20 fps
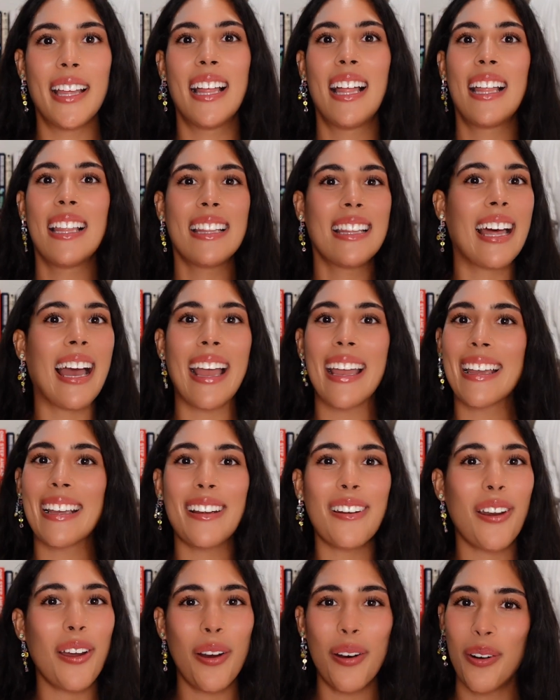Like,
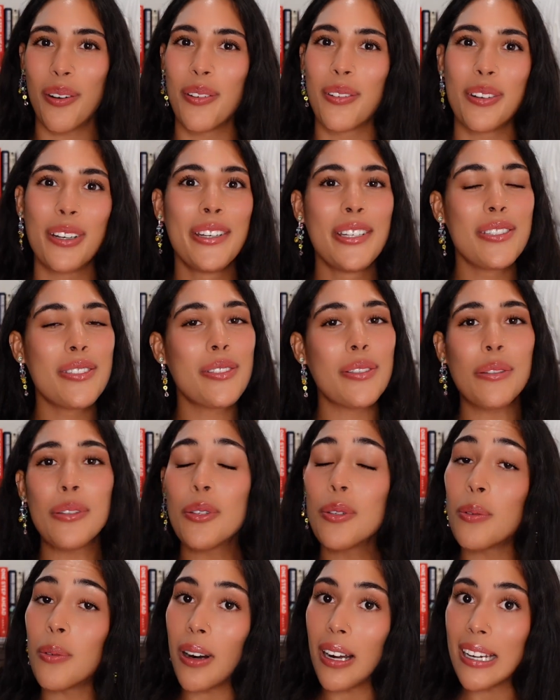no. Do
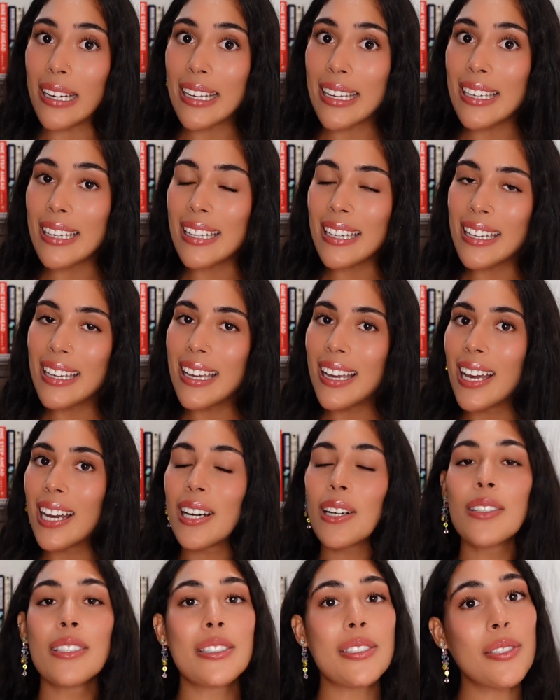you want it
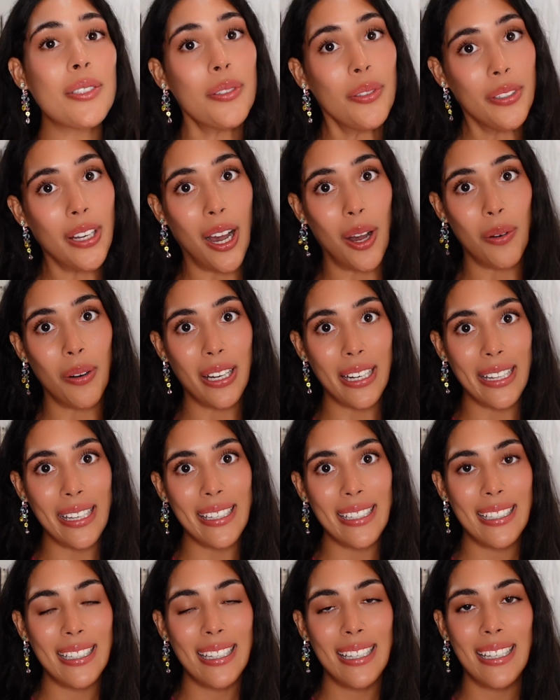or do you not want it?